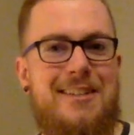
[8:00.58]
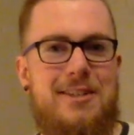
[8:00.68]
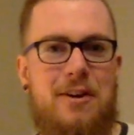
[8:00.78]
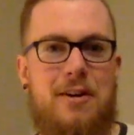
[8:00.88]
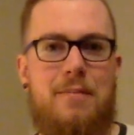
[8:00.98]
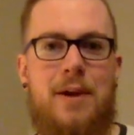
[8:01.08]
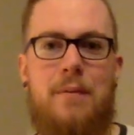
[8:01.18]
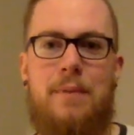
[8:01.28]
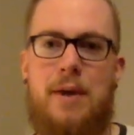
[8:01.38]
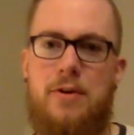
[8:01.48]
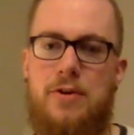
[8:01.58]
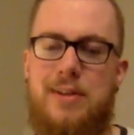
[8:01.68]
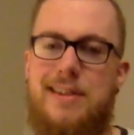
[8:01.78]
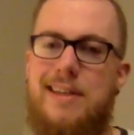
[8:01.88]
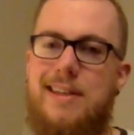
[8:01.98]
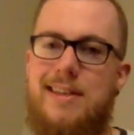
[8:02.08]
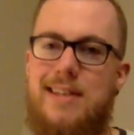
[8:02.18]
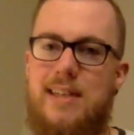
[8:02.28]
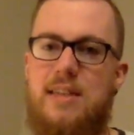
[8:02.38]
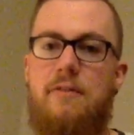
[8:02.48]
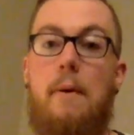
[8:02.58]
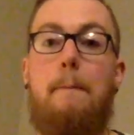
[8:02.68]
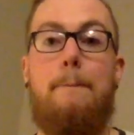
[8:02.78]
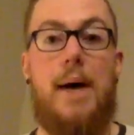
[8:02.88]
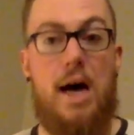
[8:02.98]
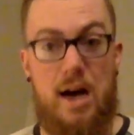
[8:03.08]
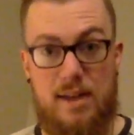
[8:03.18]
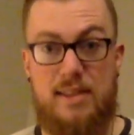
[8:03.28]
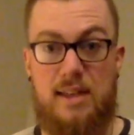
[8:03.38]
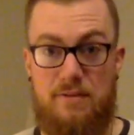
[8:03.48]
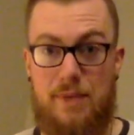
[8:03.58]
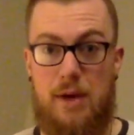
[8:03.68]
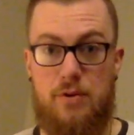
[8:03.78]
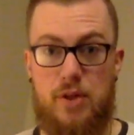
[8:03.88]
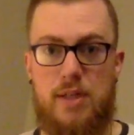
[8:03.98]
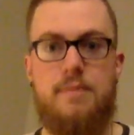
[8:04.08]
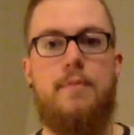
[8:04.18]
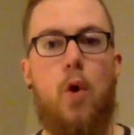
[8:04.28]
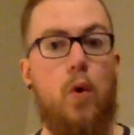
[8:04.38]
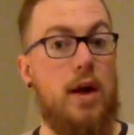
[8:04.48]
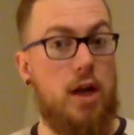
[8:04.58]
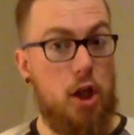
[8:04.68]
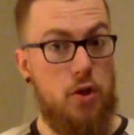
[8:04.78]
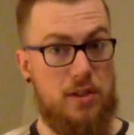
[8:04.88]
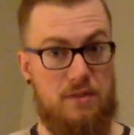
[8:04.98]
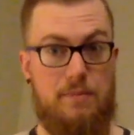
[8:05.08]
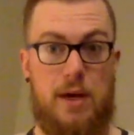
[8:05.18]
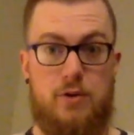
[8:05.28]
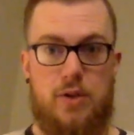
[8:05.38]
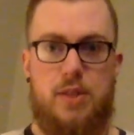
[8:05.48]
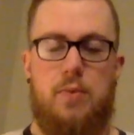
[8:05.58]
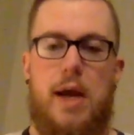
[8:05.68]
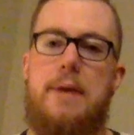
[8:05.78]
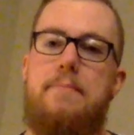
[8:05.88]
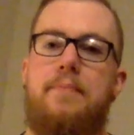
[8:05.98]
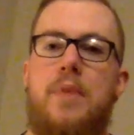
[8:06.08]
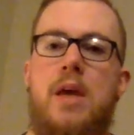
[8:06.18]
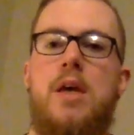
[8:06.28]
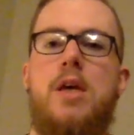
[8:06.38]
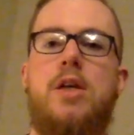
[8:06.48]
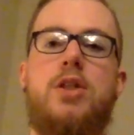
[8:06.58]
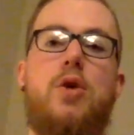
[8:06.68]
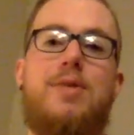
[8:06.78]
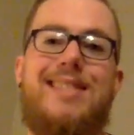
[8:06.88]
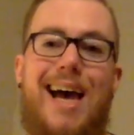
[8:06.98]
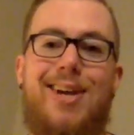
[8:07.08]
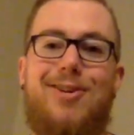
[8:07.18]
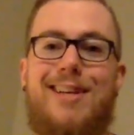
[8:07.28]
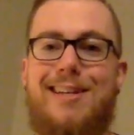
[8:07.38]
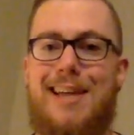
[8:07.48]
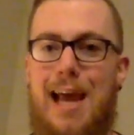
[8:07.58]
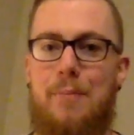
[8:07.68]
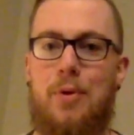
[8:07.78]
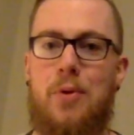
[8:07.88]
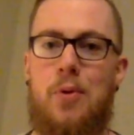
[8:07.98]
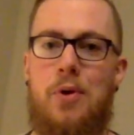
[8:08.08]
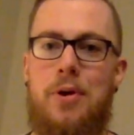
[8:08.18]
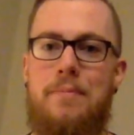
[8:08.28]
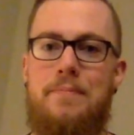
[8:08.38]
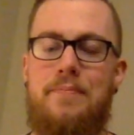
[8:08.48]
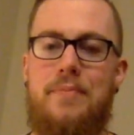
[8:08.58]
to talk about boundaries in the sense of positive boundaries or inclusive boundaries, right? So Saturn in Capricorn,